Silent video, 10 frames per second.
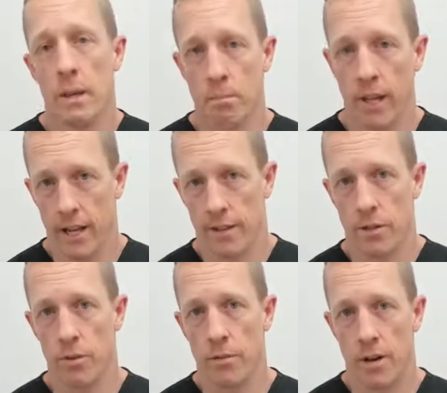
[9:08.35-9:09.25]

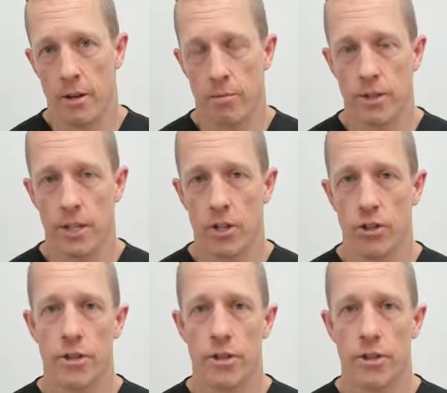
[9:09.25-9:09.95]
implants with the mild procedure.